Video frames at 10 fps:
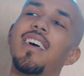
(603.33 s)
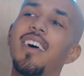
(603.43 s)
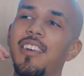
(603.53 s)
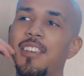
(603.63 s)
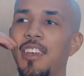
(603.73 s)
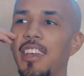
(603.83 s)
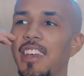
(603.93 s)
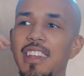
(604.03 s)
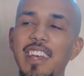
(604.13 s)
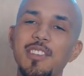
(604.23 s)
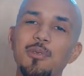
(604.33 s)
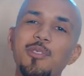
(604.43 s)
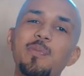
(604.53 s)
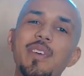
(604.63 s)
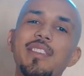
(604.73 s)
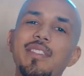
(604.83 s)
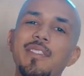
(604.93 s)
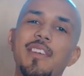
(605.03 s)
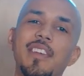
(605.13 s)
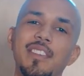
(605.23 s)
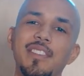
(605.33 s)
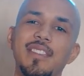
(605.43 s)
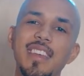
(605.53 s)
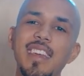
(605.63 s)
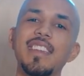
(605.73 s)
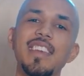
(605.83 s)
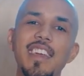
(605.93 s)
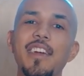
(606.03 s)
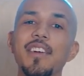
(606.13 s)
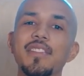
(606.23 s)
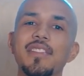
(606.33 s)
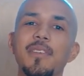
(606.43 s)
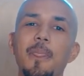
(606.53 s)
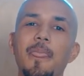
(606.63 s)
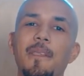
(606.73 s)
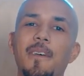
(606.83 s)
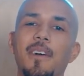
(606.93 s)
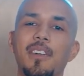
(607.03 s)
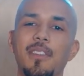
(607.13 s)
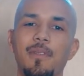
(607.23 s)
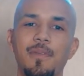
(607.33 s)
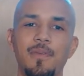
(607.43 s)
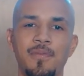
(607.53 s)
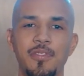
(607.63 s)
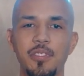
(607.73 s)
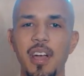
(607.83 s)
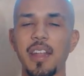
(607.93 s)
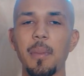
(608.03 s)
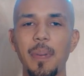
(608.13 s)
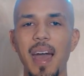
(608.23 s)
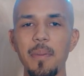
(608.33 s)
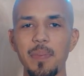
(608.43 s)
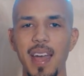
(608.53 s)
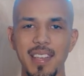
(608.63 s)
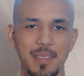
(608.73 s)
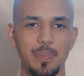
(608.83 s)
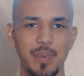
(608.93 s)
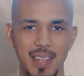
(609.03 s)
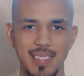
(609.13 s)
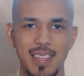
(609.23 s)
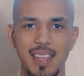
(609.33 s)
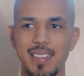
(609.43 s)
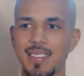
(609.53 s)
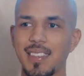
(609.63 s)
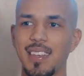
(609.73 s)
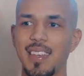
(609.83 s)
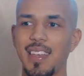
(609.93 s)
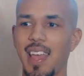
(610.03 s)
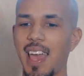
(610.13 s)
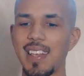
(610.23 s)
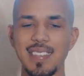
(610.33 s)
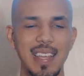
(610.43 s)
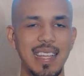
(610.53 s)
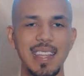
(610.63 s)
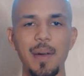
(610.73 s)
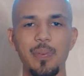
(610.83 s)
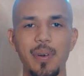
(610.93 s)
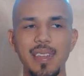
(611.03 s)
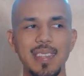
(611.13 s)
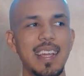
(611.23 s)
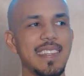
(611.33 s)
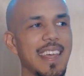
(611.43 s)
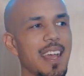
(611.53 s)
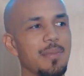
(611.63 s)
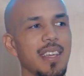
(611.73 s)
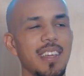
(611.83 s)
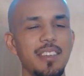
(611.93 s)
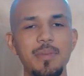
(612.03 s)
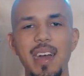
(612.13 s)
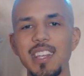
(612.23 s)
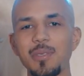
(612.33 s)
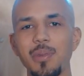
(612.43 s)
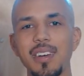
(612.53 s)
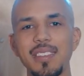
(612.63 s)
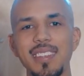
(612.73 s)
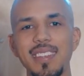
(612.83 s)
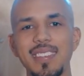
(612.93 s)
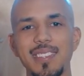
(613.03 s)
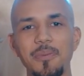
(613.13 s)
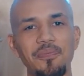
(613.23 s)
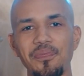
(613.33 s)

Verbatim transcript: niggas will spend 10 years trying to bypass the process. And it's like, at that point, it's like, damn, nigga, you might as well just